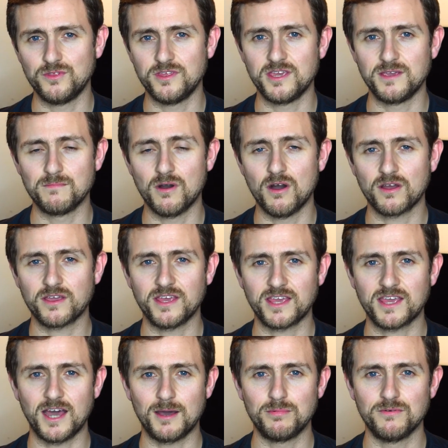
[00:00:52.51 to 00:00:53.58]
the
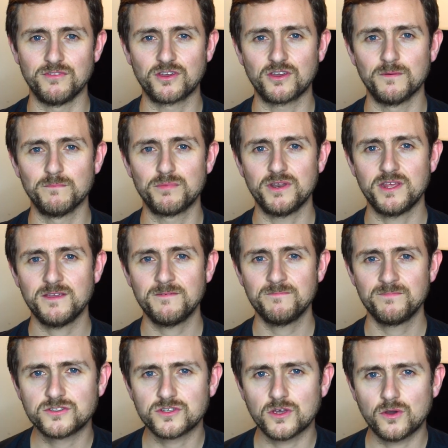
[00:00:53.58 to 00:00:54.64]
market cap of the company.
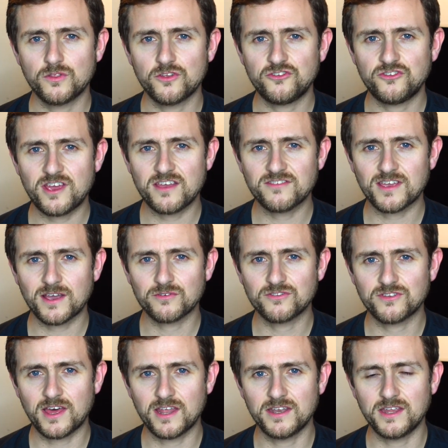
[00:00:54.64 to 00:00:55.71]
So the shares
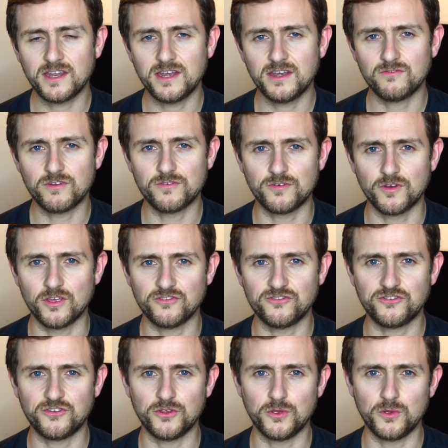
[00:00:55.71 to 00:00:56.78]
outstanding refers
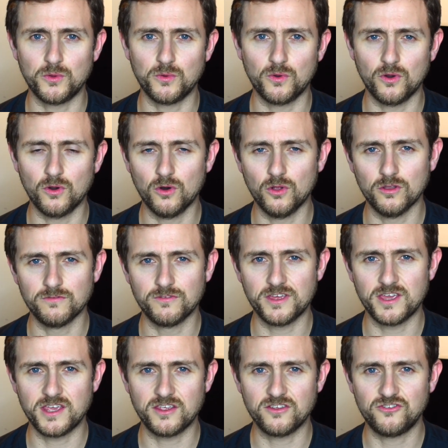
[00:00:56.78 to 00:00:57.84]
to all of
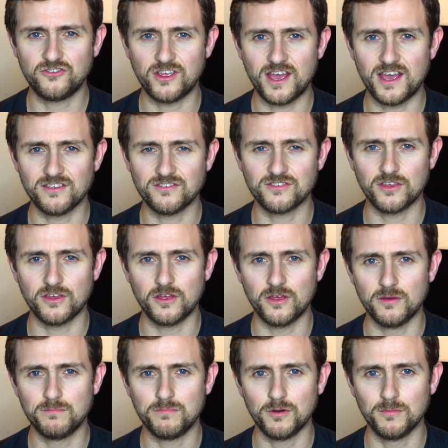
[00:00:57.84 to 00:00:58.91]
the shares that
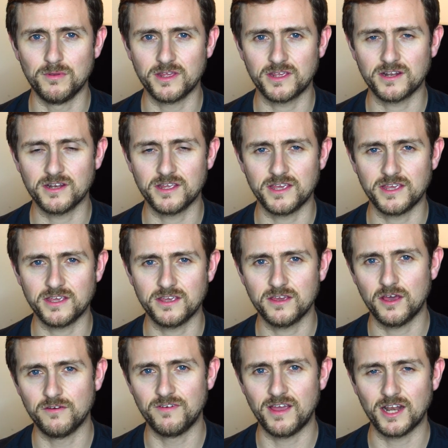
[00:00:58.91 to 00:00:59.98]
are publicly
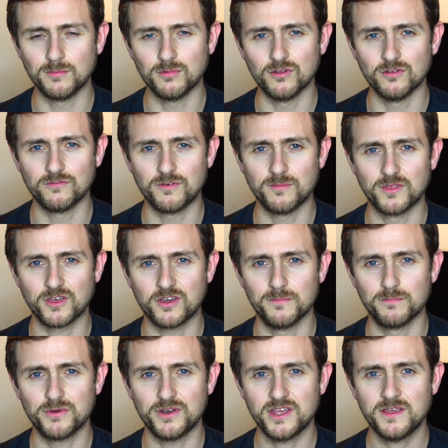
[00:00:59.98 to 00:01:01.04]
available from the
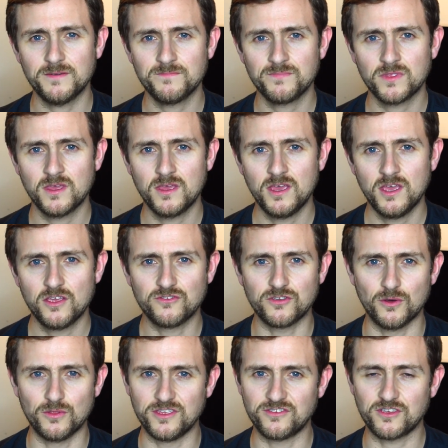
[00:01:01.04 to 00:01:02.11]
company.
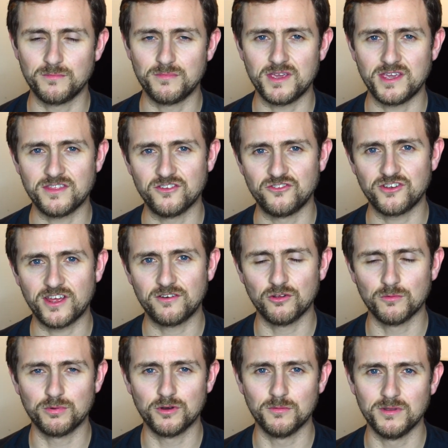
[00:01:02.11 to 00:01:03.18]
So this can be the
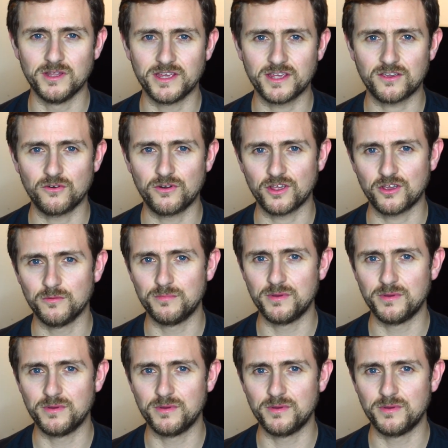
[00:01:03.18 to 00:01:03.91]
general public, or it could